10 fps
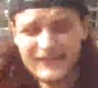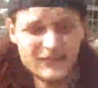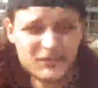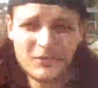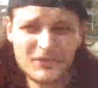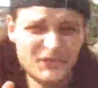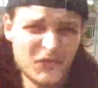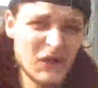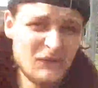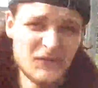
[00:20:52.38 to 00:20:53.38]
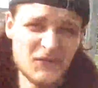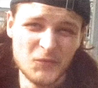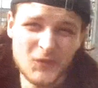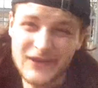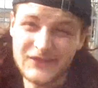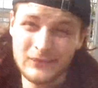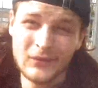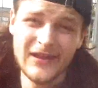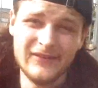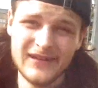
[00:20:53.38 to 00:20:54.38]
There's probably 5 different ways to
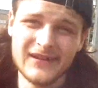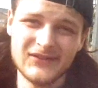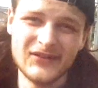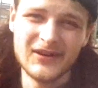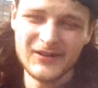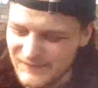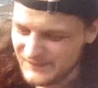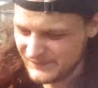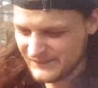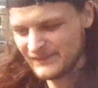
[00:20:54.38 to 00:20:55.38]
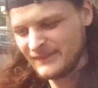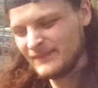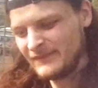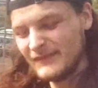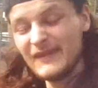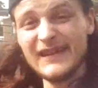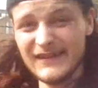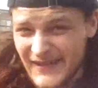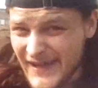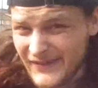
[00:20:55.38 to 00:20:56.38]
play the air guitar.
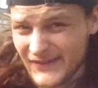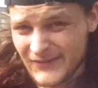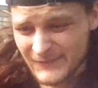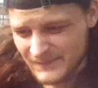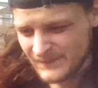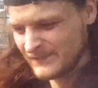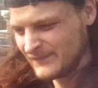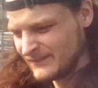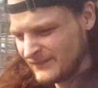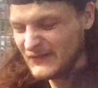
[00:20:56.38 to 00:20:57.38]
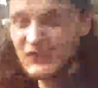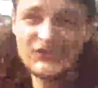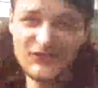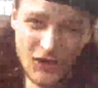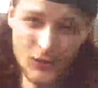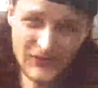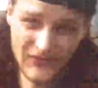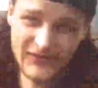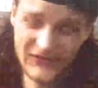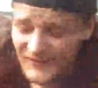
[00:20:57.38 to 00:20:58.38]
Intense, slow and
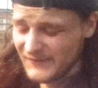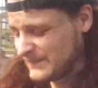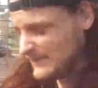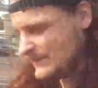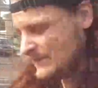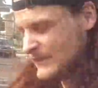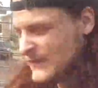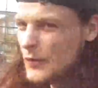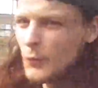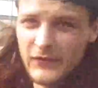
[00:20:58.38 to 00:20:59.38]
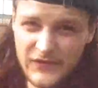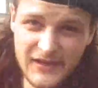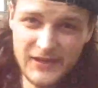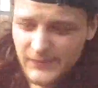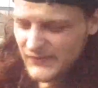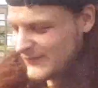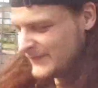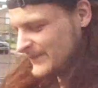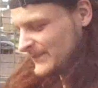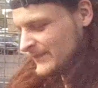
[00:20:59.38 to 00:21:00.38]
sexy, with the hips,
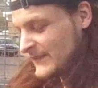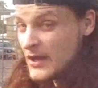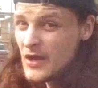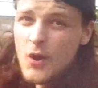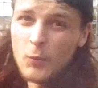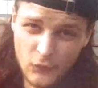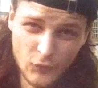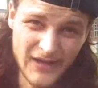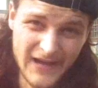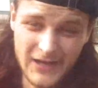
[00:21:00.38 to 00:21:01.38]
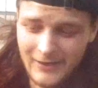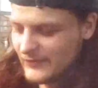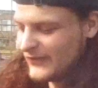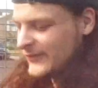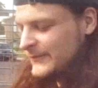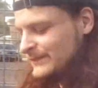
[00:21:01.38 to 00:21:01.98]
with all your arms,